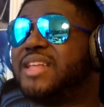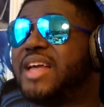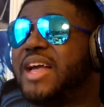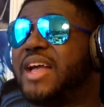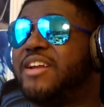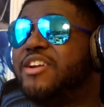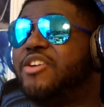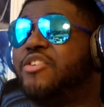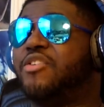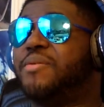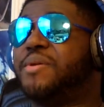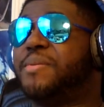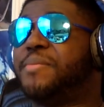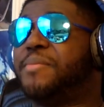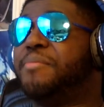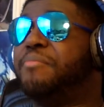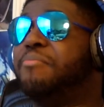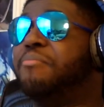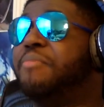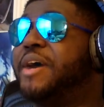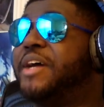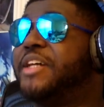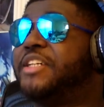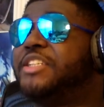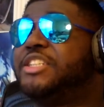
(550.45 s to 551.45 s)
I don't remember
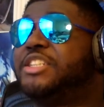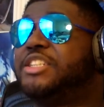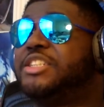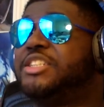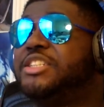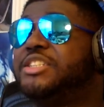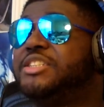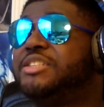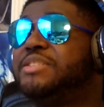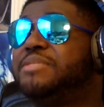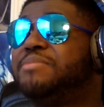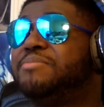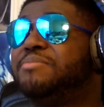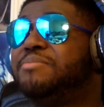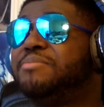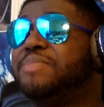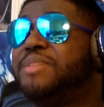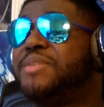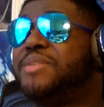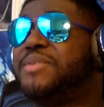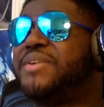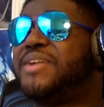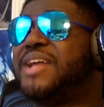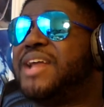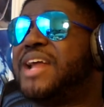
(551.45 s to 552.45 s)
much.
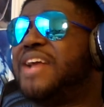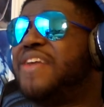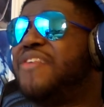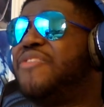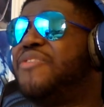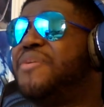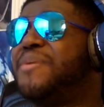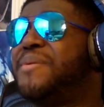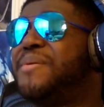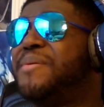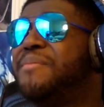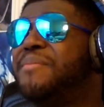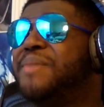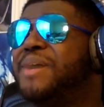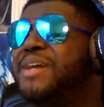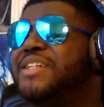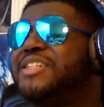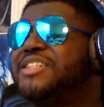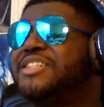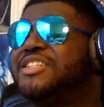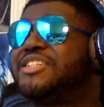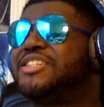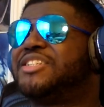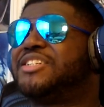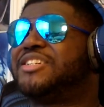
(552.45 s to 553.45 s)
Believe it or not, I don't remember
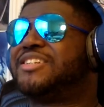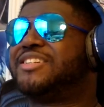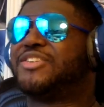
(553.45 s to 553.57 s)
much